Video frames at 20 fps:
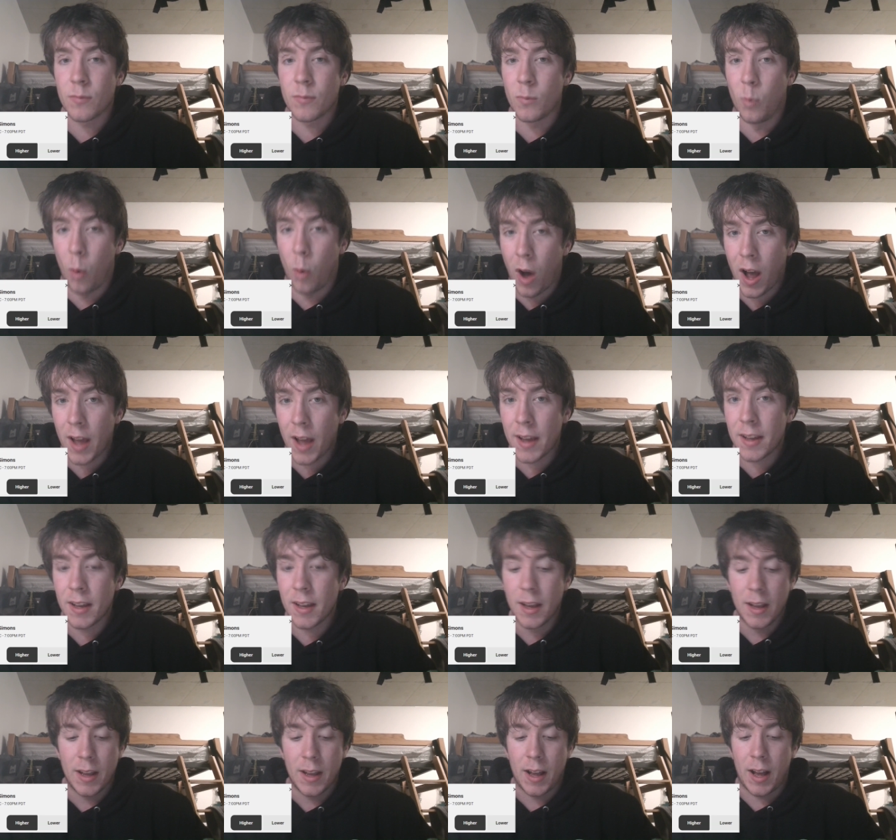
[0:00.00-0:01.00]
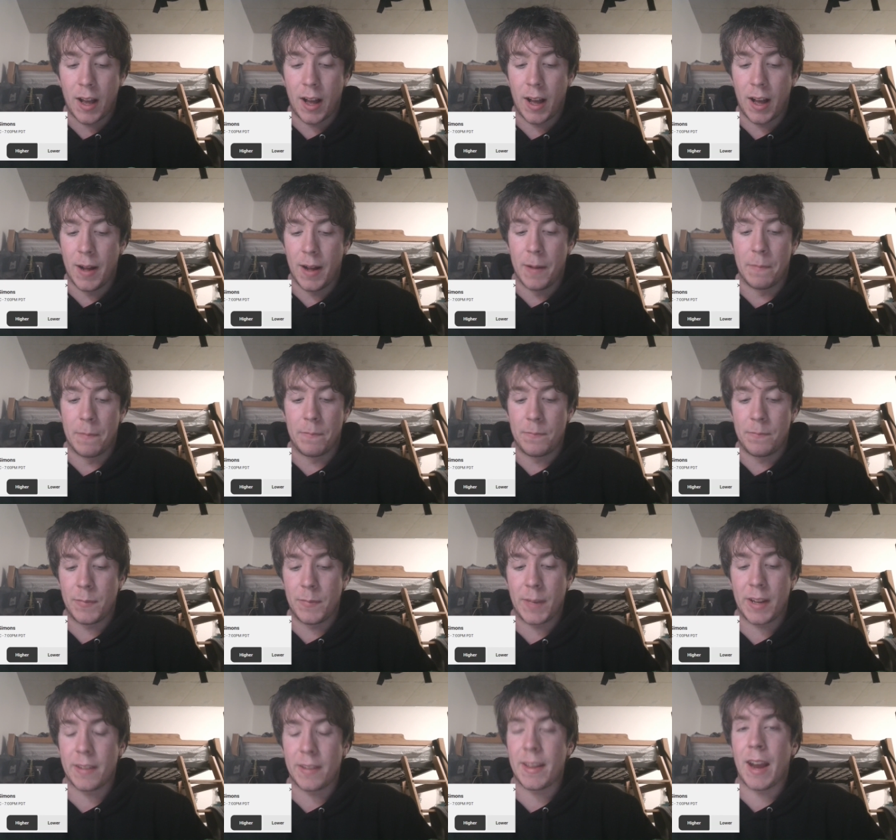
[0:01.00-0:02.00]
Why? Uh,
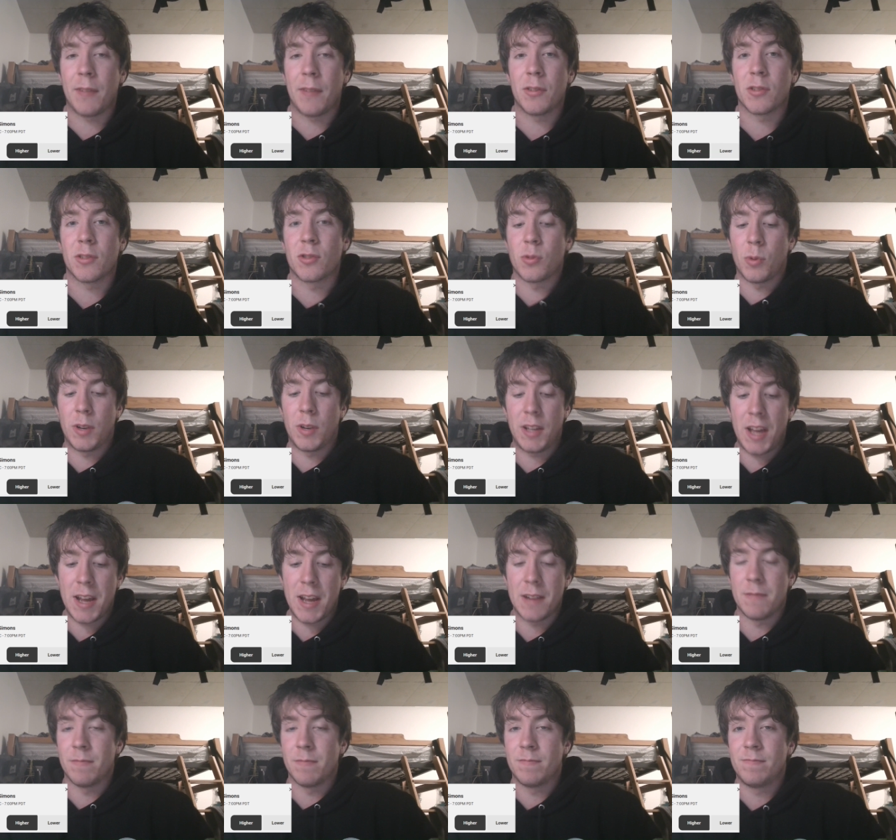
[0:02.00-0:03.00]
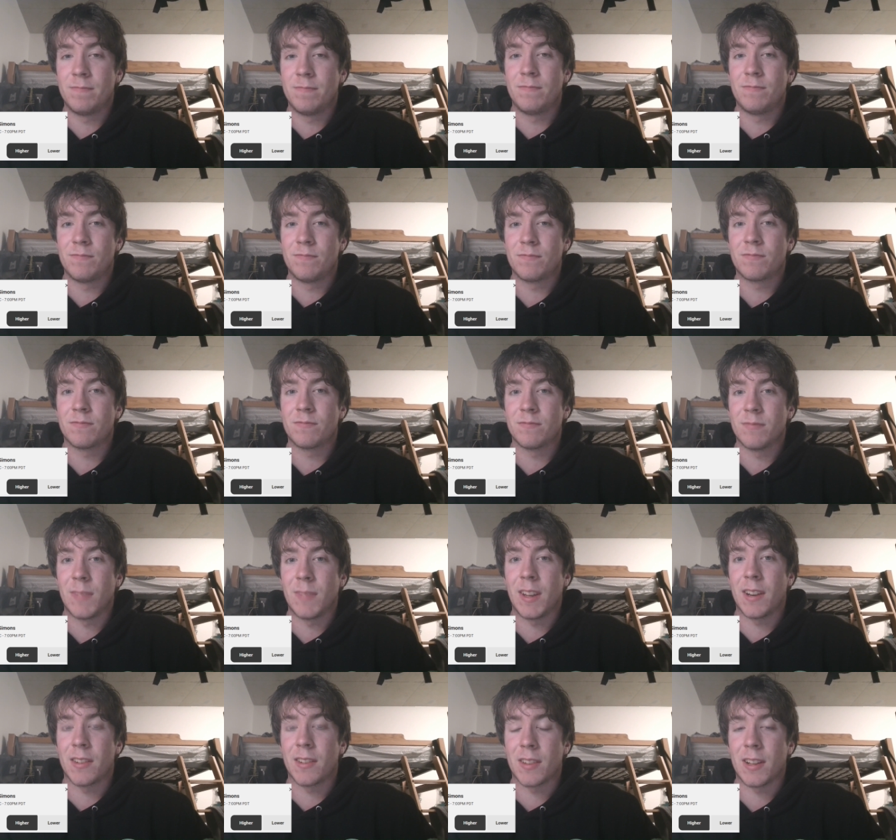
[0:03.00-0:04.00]
because the average is 28
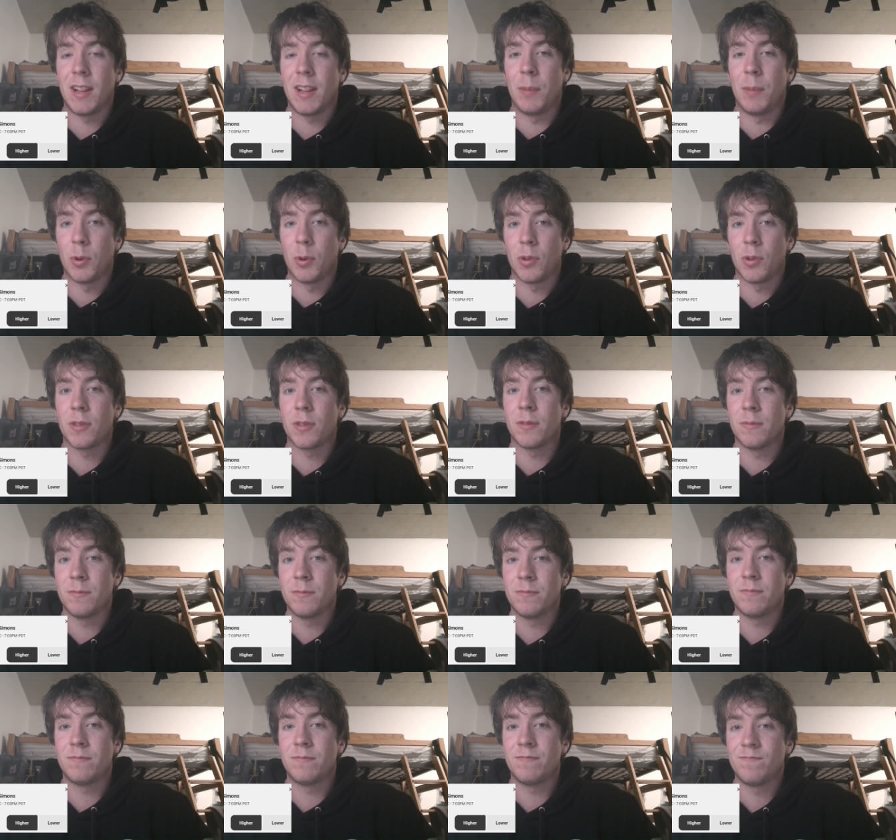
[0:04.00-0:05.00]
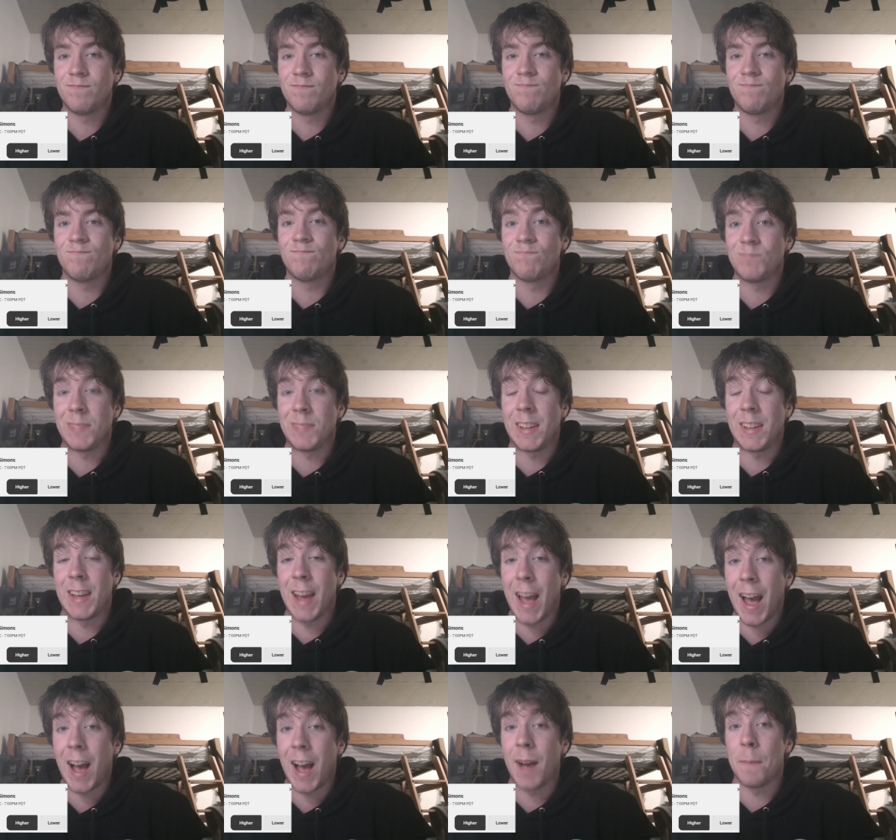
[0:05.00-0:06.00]
against the Clippers.
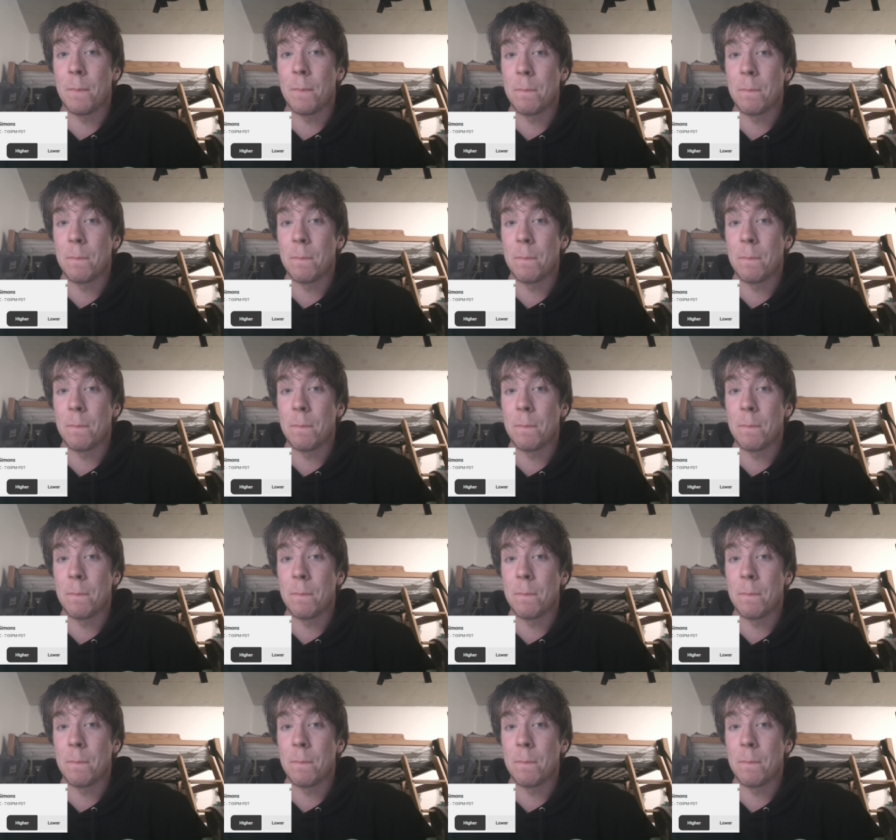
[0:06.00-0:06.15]
Yeah.